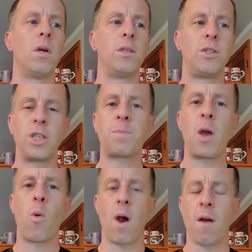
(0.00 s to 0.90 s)
just be
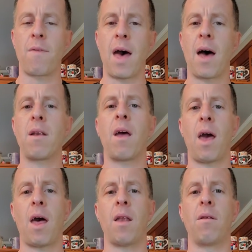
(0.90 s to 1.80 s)
aware of that
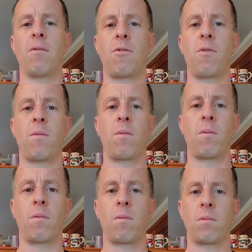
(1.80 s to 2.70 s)
and
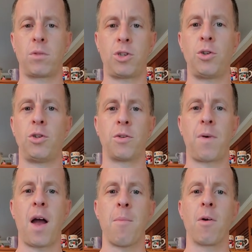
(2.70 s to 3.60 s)
choose your
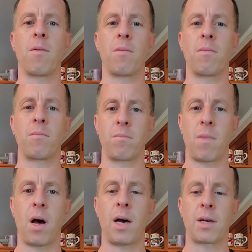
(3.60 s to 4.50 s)
fiber
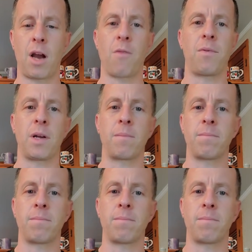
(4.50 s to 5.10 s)
carefully.